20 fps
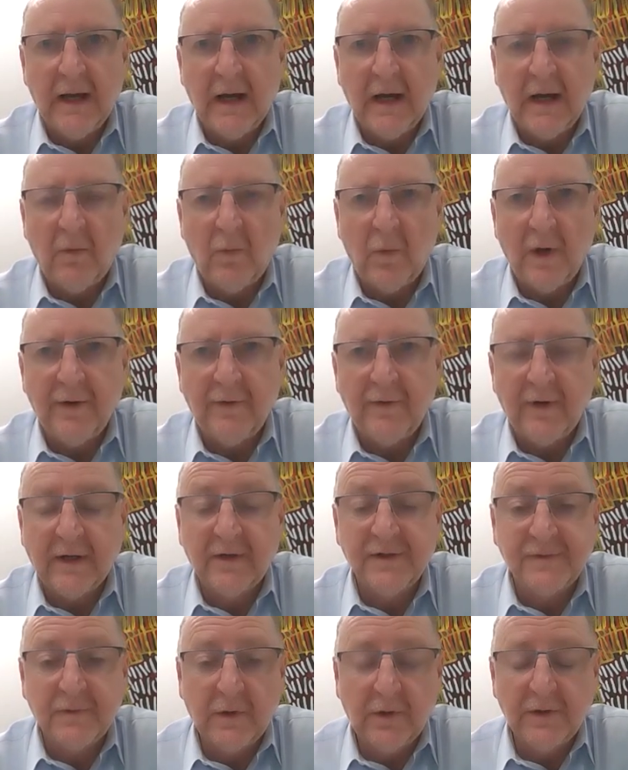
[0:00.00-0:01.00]
wondering,
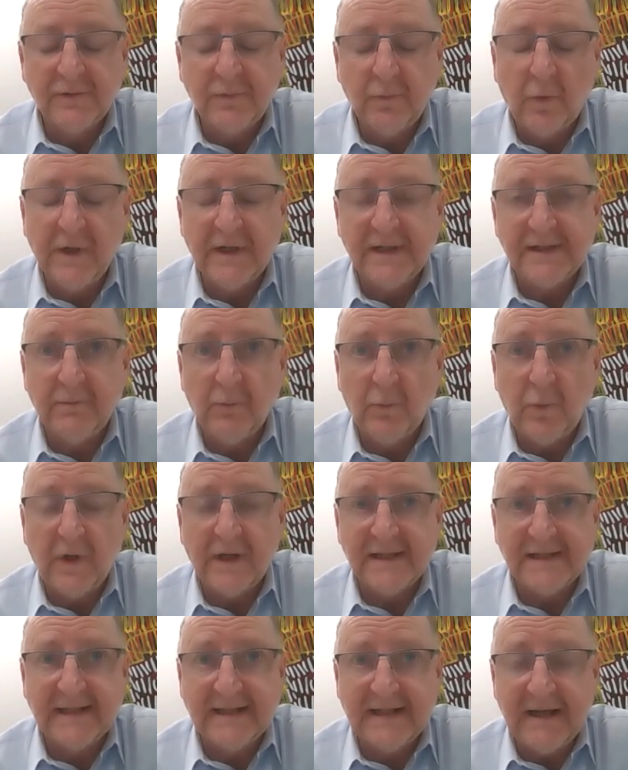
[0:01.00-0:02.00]
because what
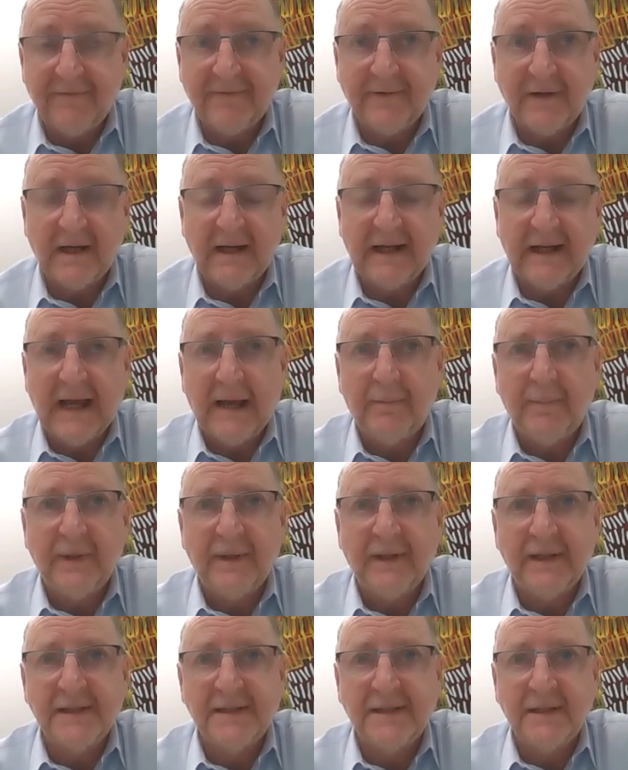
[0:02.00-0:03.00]
has definitely
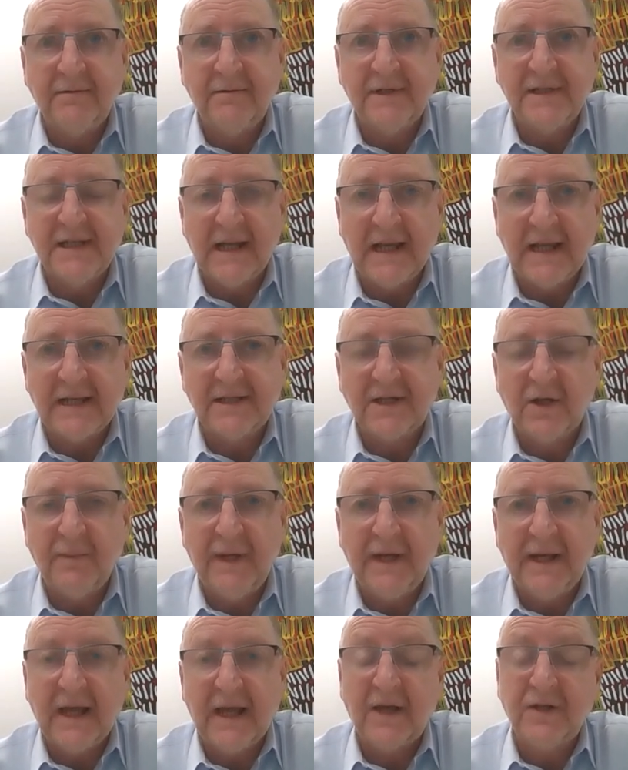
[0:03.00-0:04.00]
happened is there is less
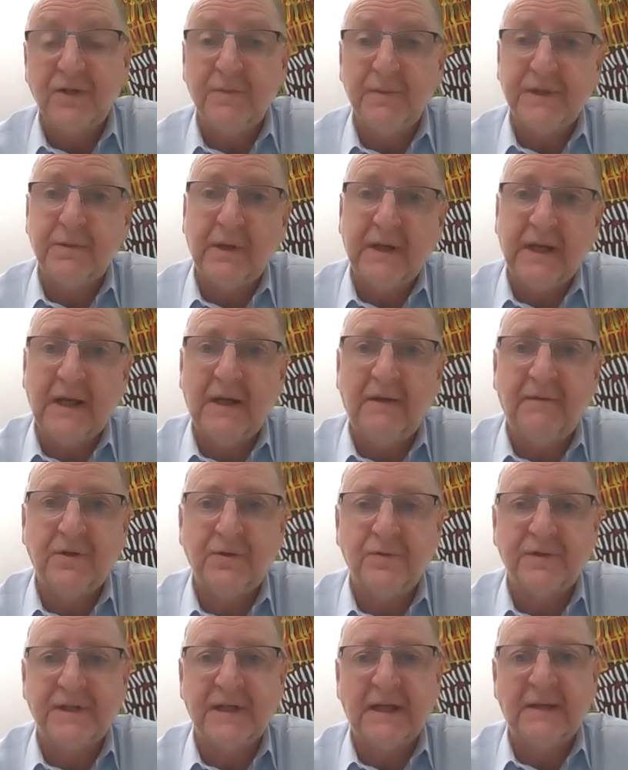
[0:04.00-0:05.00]
communication between
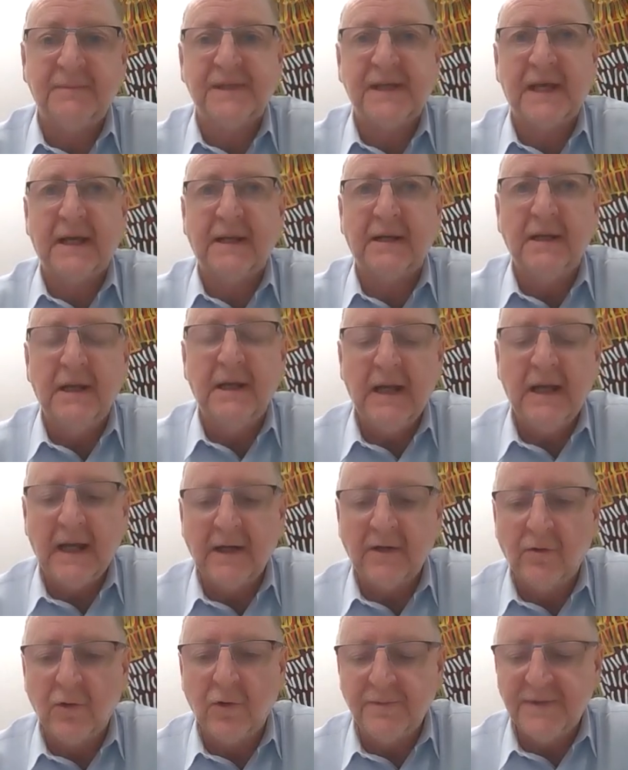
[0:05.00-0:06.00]
individual teams and
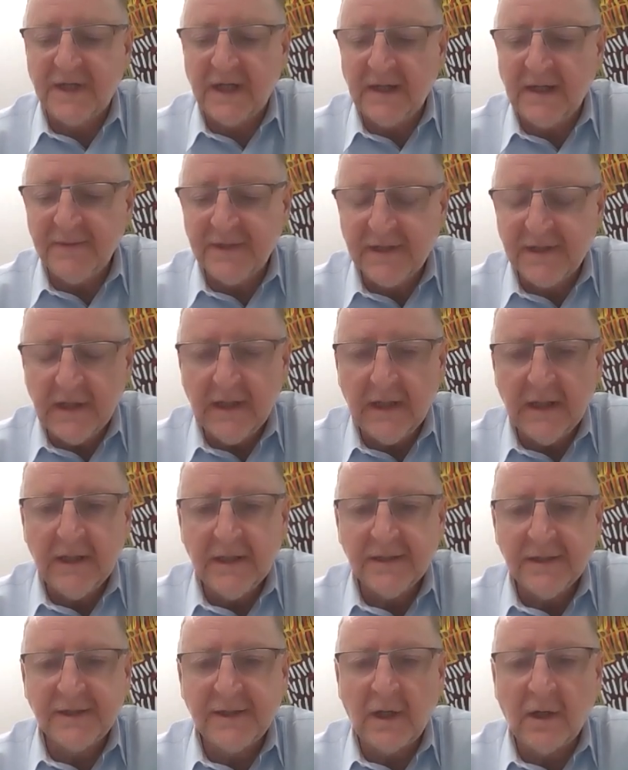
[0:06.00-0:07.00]
group teams.
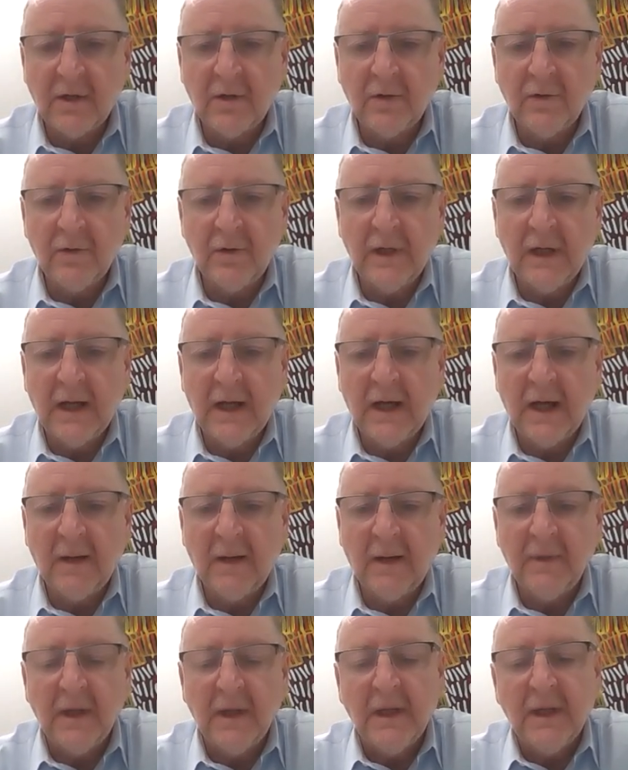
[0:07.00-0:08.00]
So
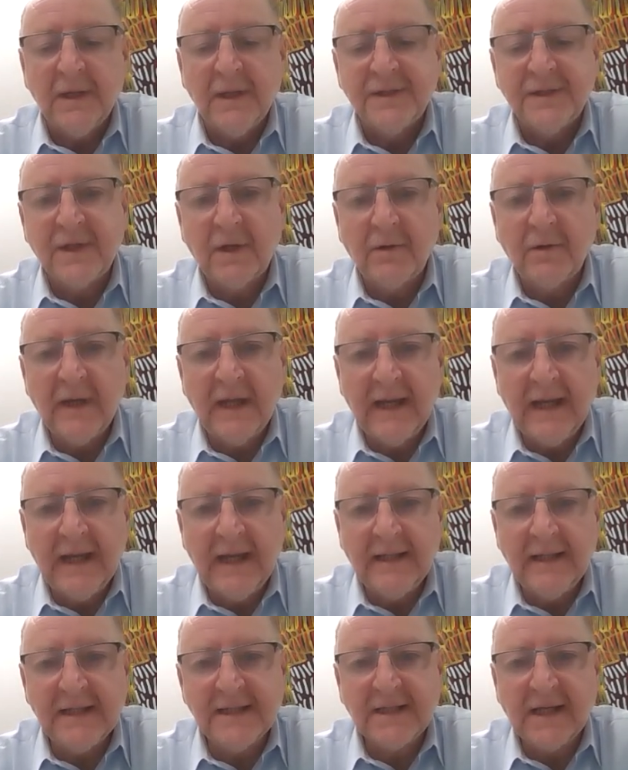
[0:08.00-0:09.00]
so in
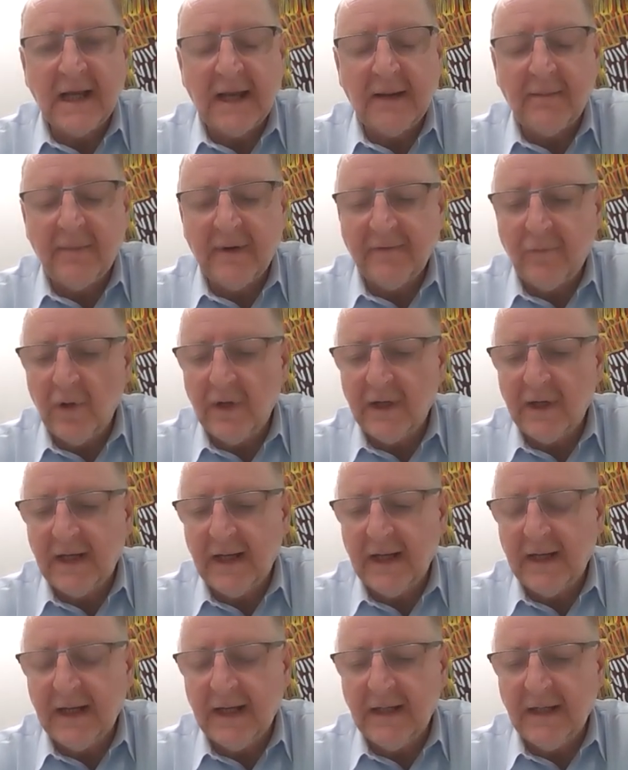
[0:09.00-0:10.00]
this collaborative
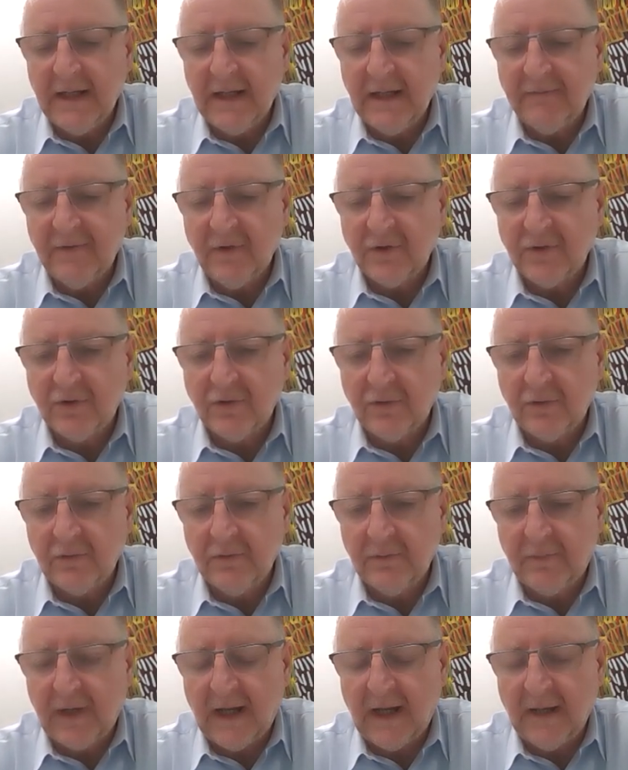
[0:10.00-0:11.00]
working, in the virtual
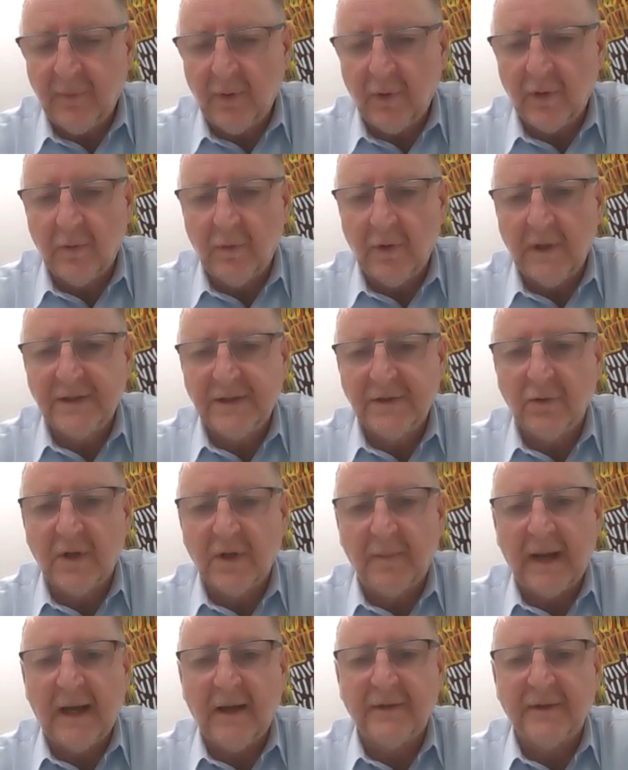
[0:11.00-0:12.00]
playbook, we talk
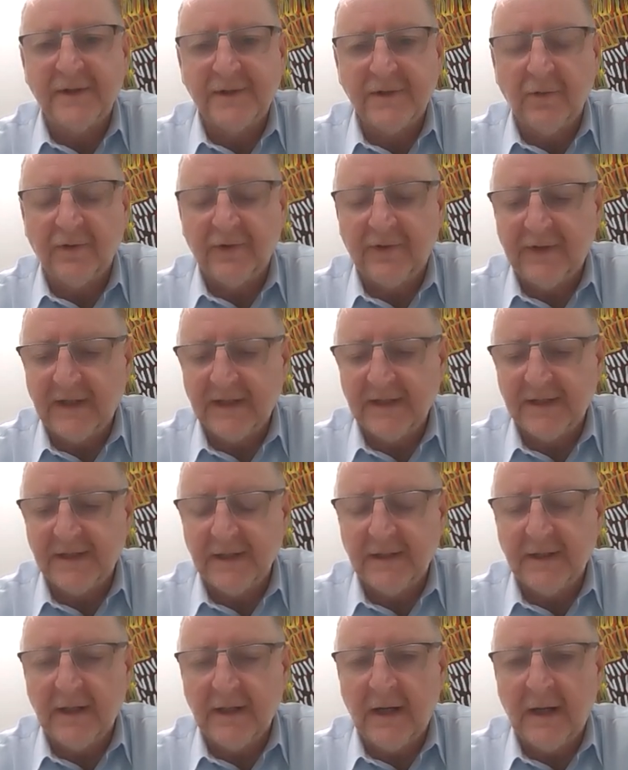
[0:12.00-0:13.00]
about the sort of things that
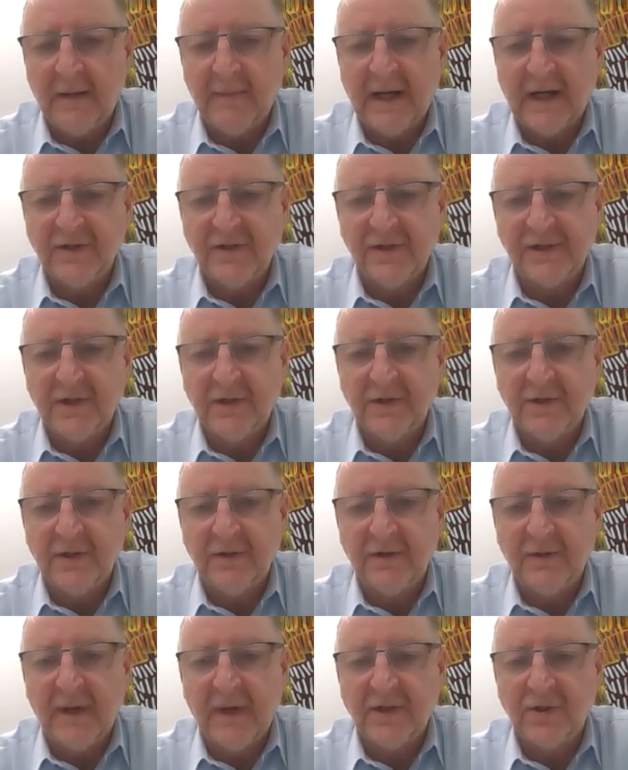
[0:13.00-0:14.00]
managers can do
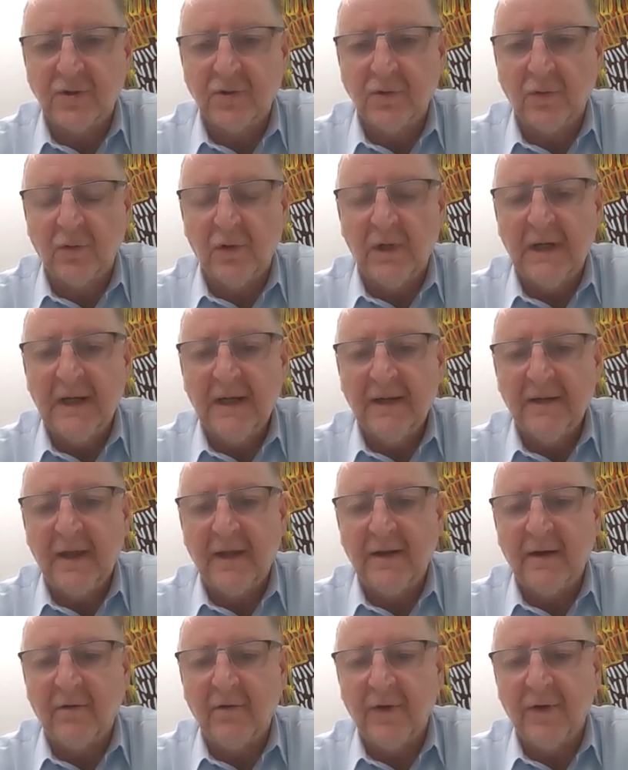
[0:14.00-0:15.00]
to make sure that
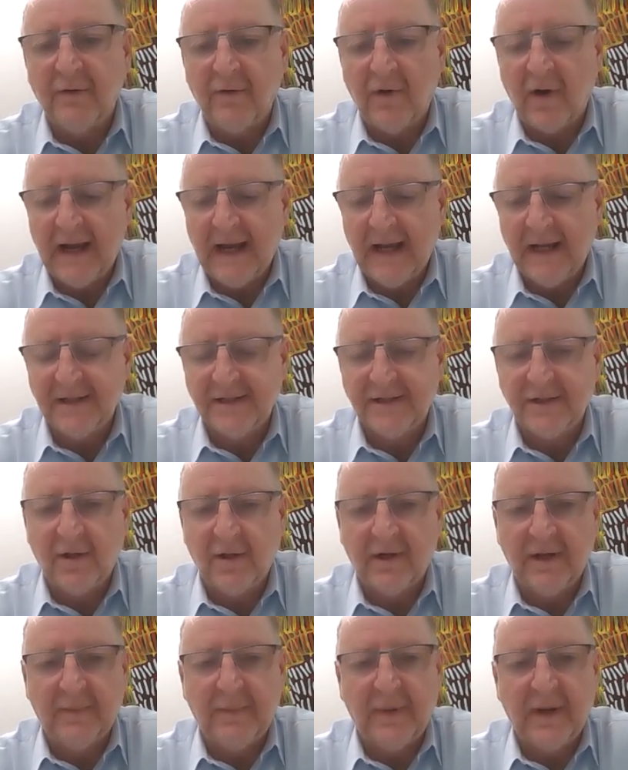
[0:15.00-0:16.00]
they're on the right hand side
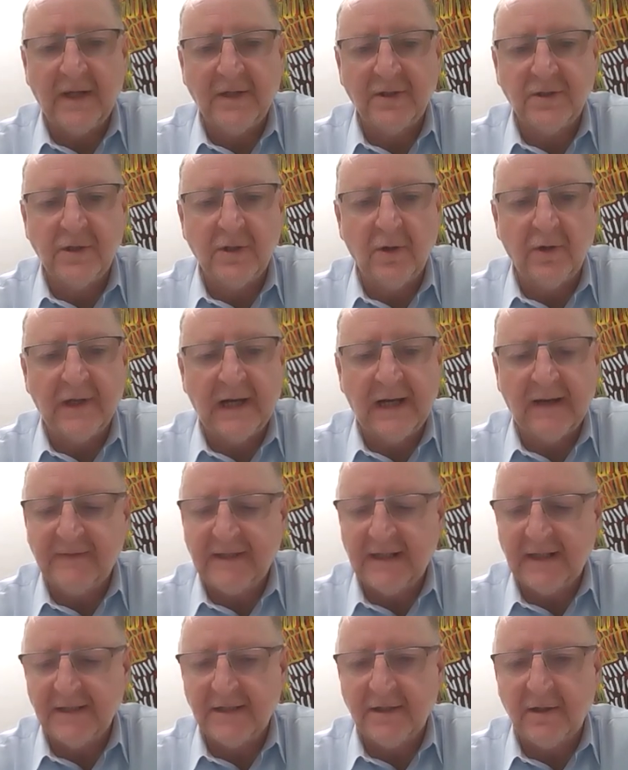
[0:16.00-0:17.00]
of the page and not the left
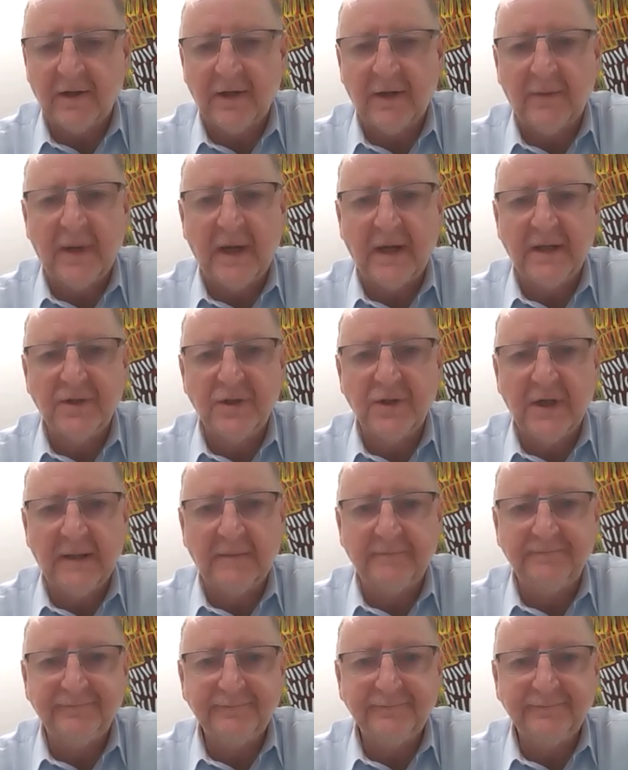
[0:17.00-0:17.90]
hand side of the page here.